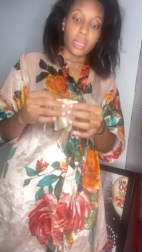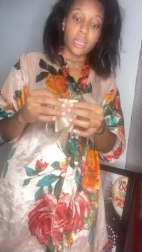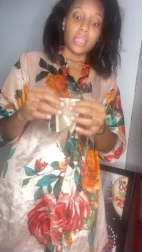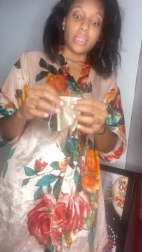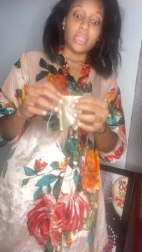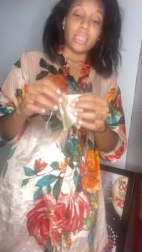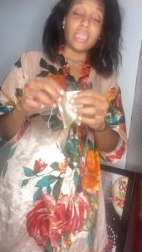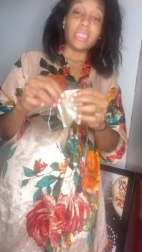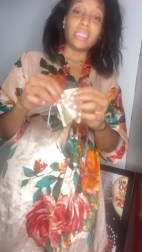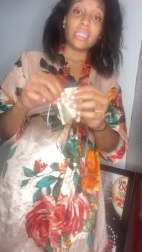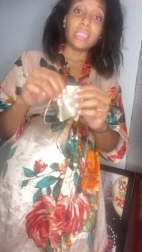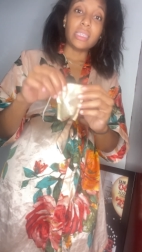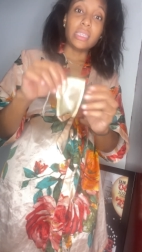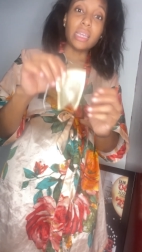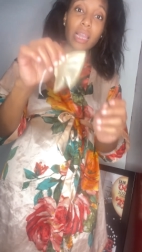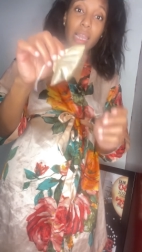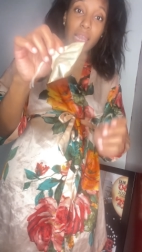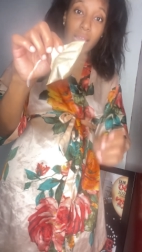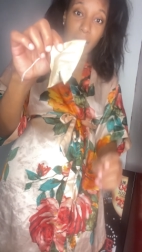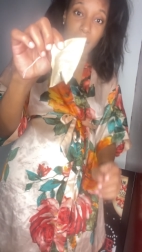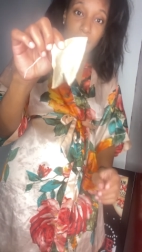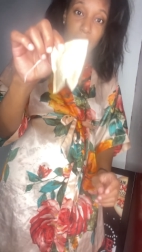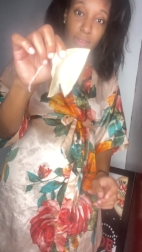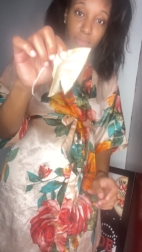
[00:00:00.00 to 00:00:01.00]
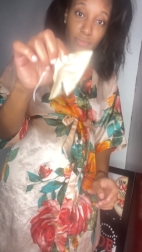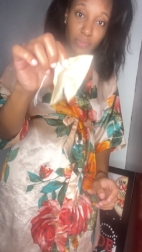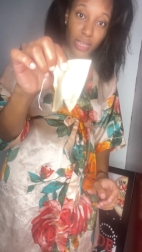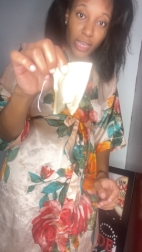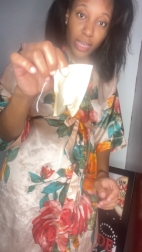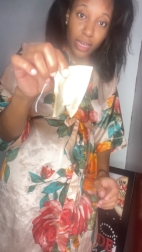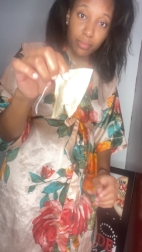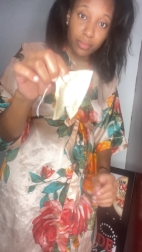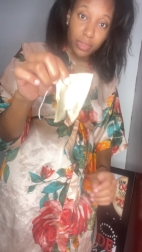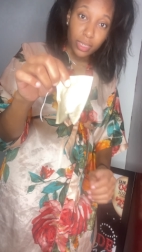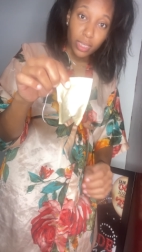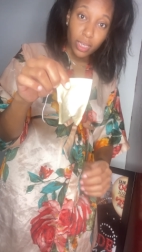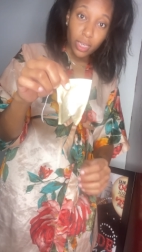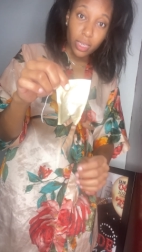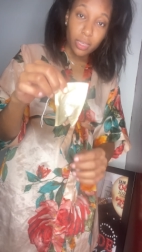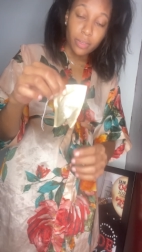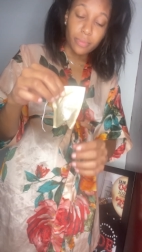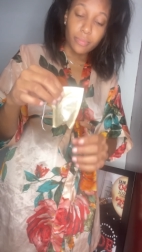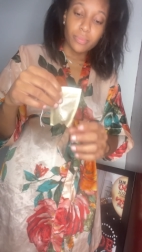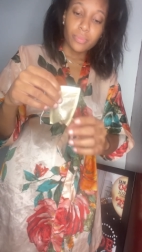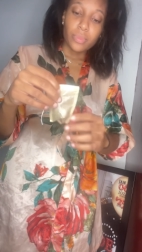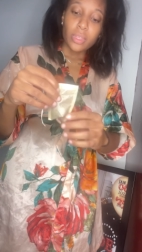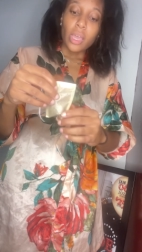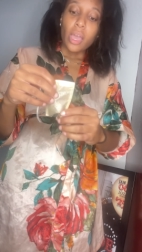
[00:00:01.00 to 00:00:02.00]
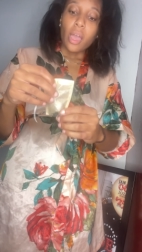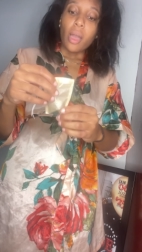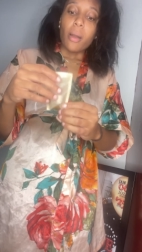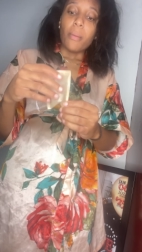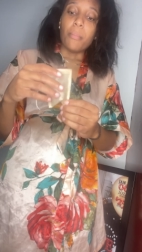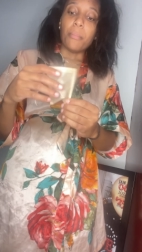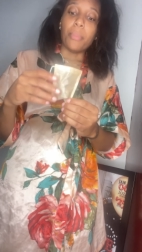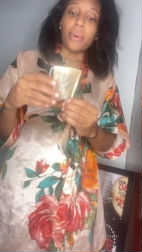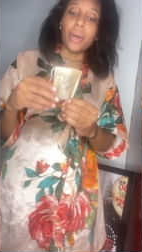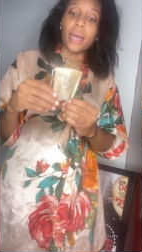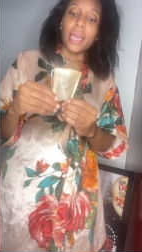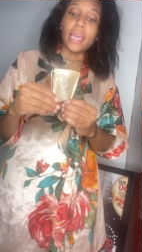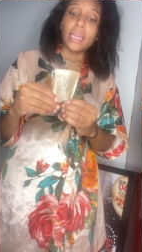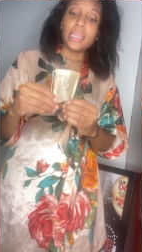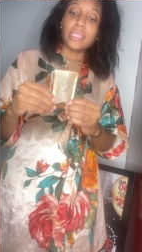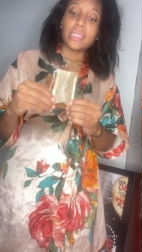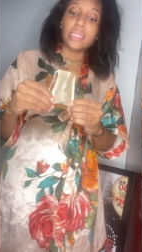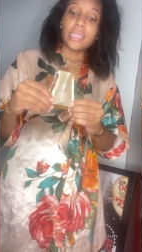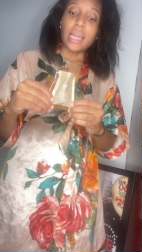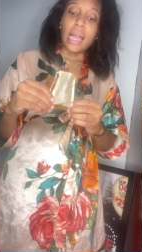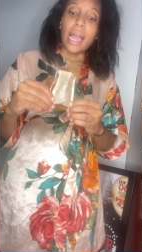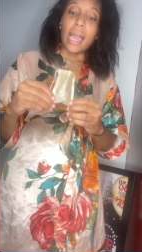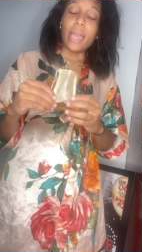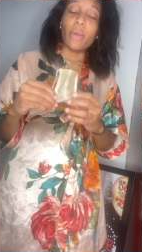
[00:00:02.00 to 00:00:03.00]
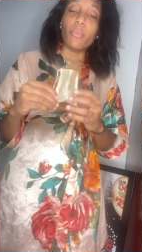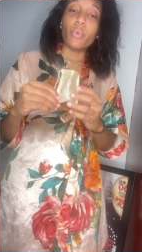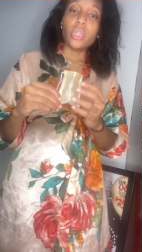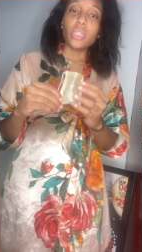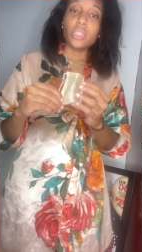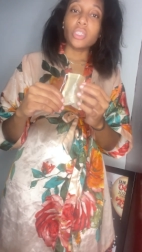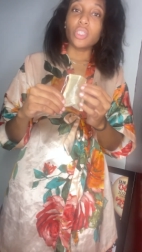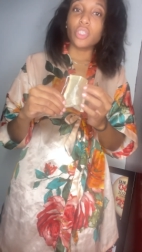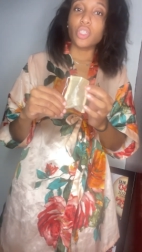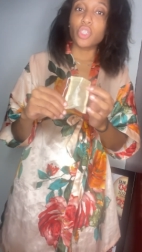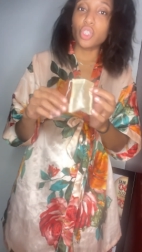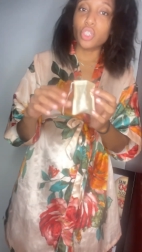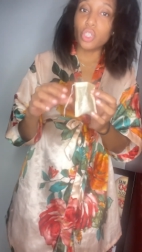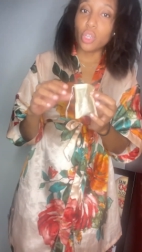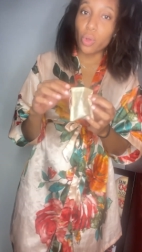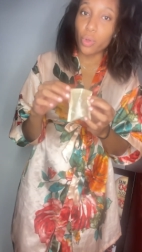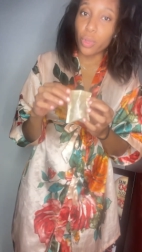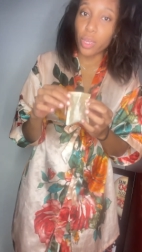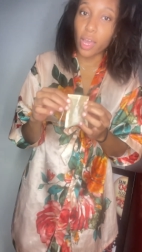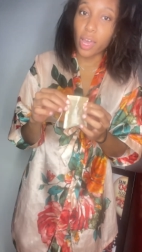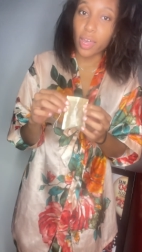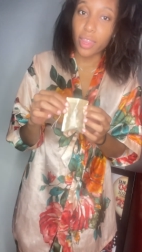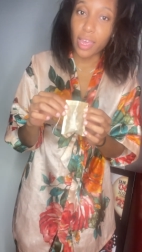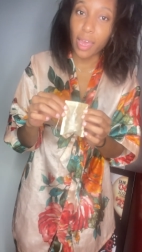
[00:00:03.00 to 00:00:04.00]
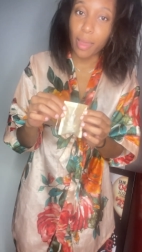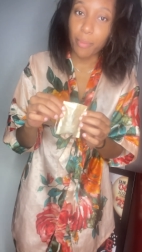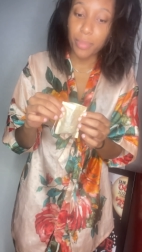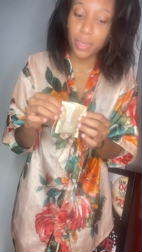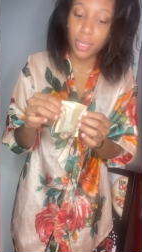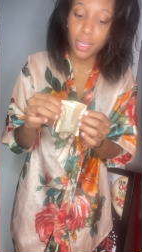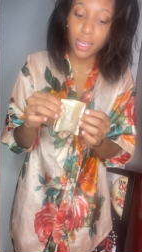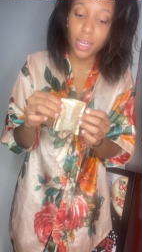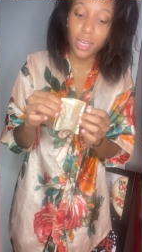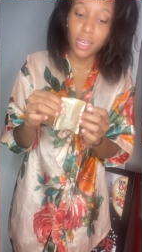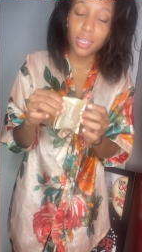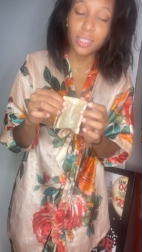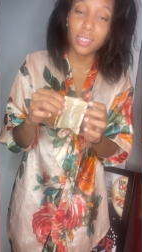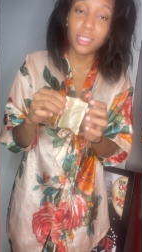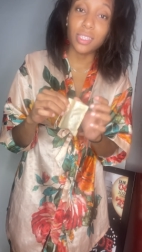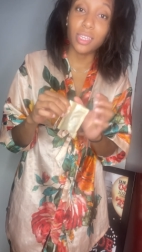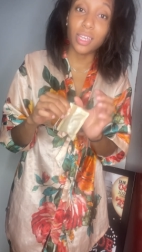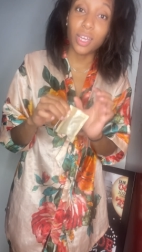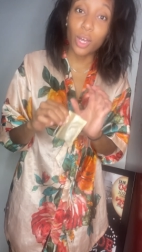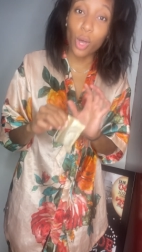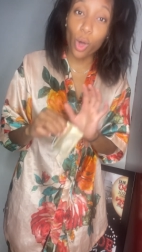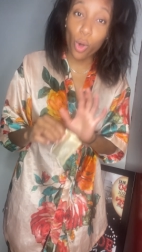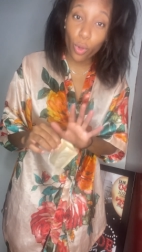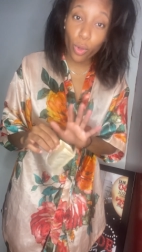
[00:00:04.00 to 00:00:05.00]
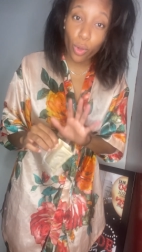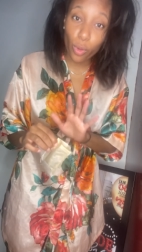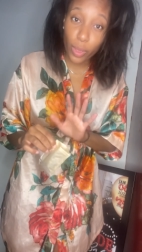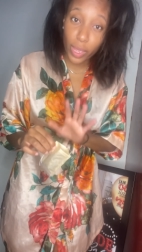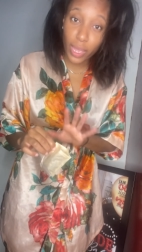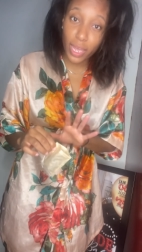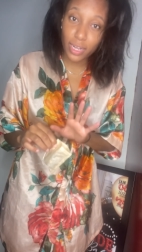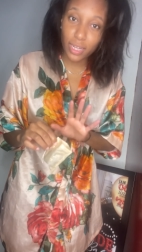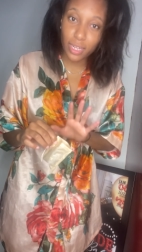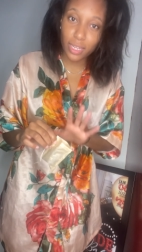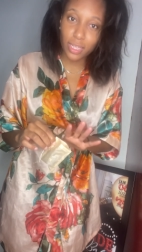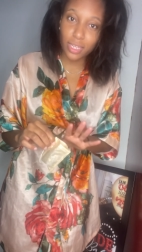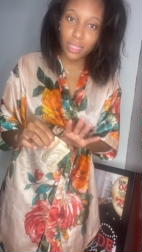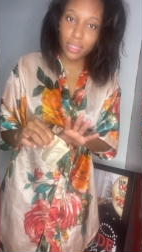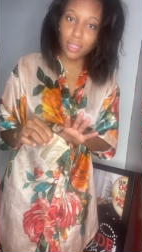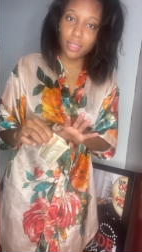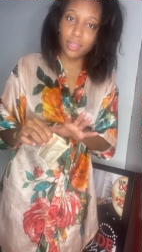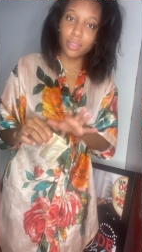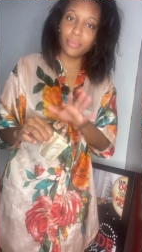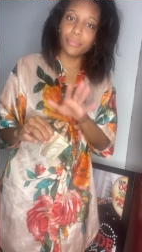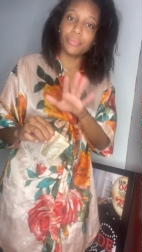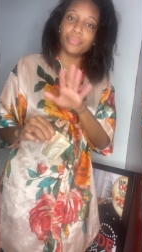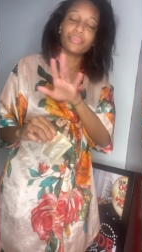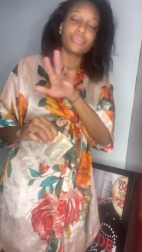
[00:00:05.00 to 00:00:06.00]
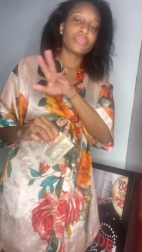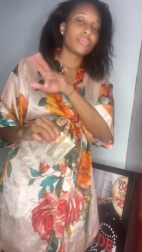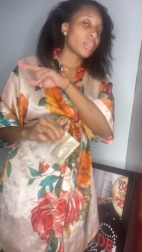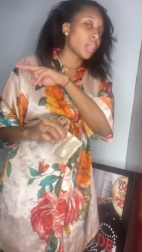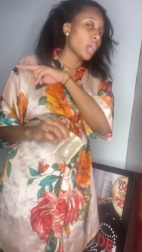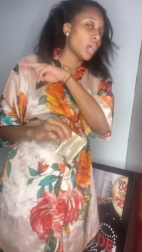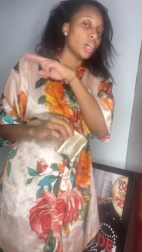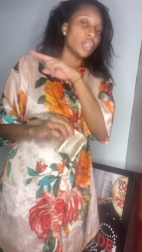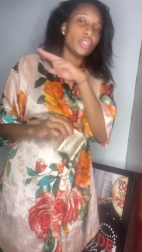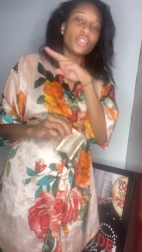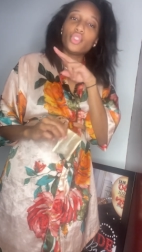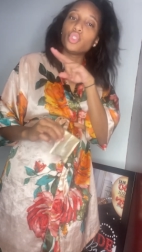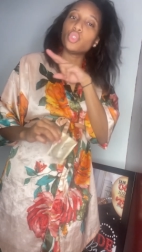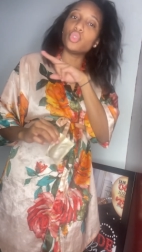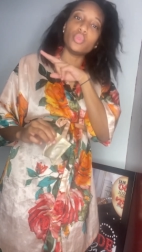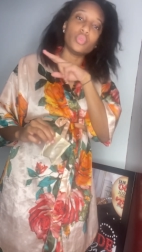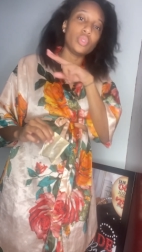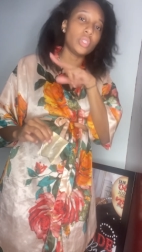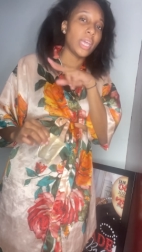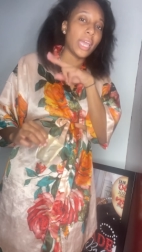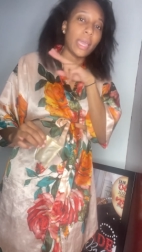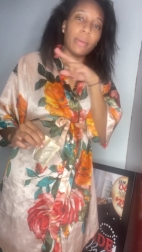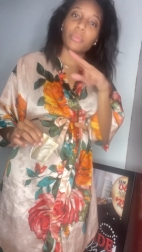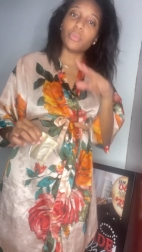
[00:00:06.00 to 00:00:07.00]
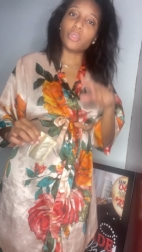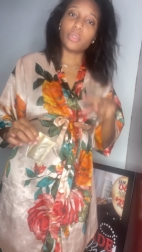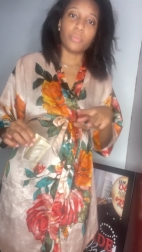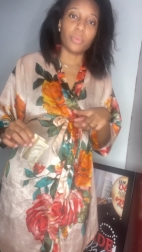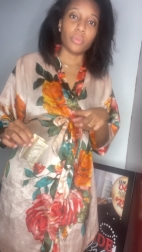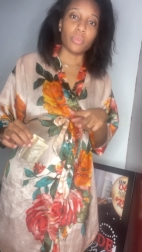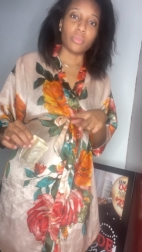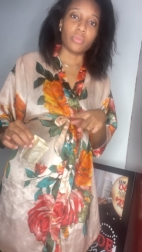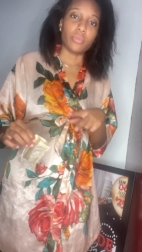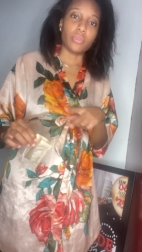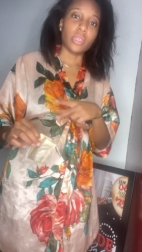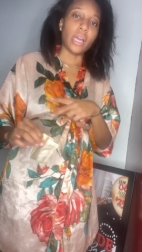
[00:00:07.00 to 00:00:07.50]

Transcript: This is a lot of damn tea. But I wanted to show y'all that because the Coco Cannelita, 2 tablespoons.